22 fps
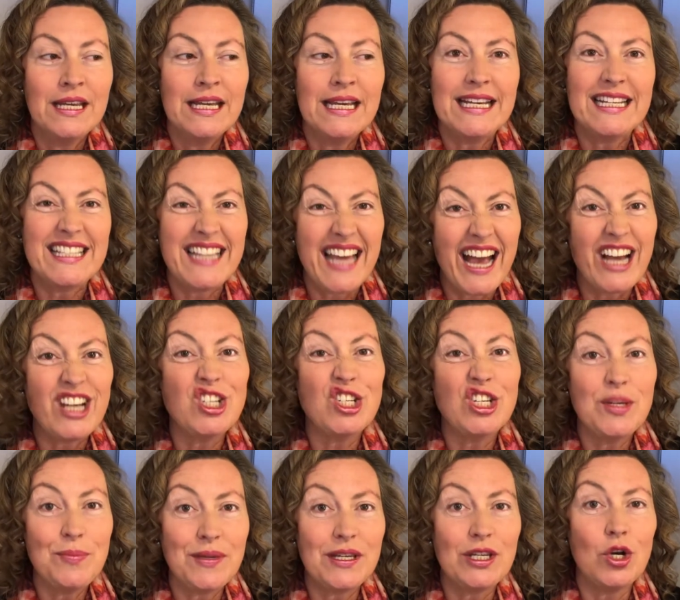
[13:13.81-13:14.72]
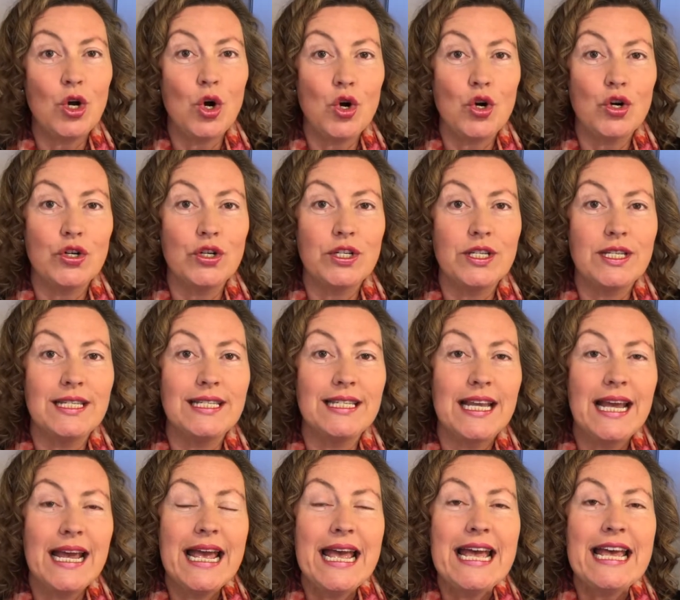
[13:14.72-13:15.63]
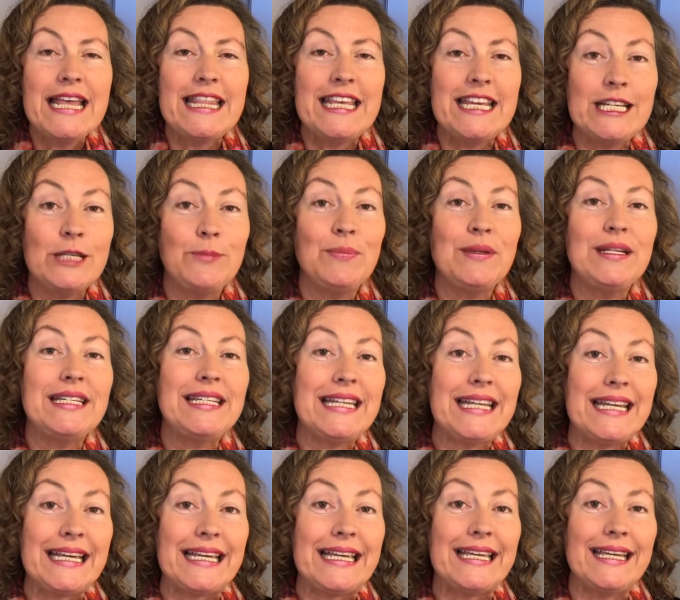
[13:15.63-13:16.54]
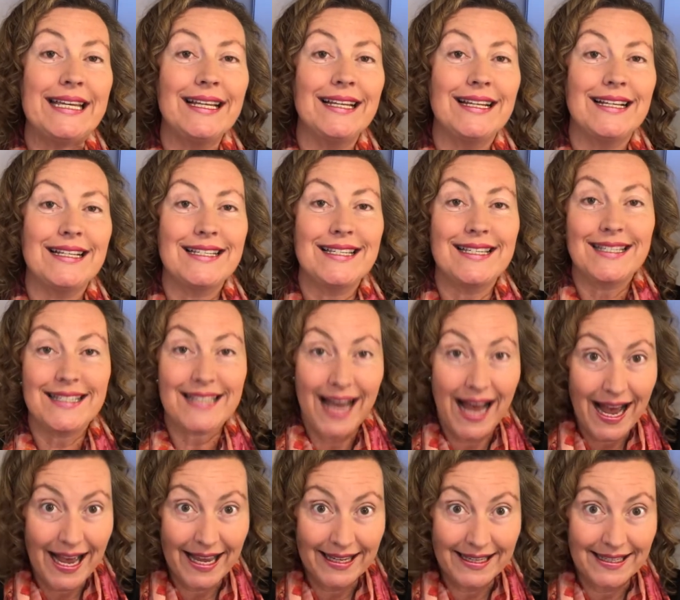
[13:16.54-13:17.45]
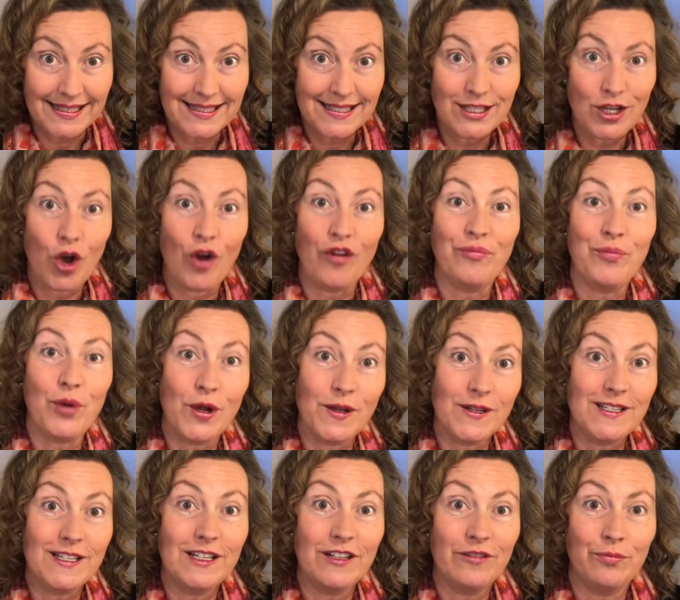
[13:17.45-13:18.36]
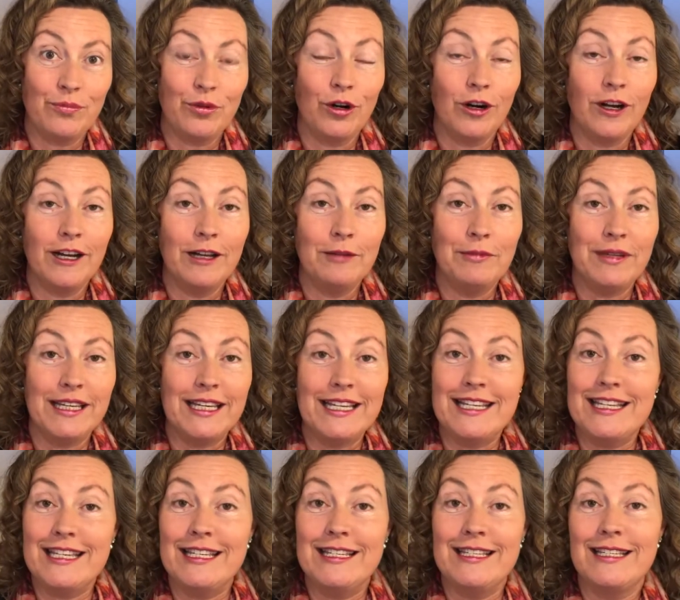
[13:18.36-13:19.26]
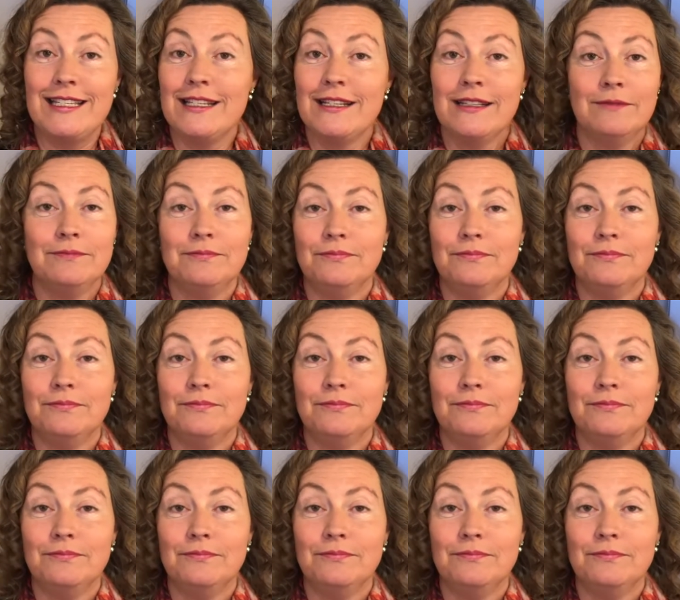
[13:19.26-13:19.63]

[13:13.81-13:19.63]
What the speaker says: It's actually because this particular science of positive priming is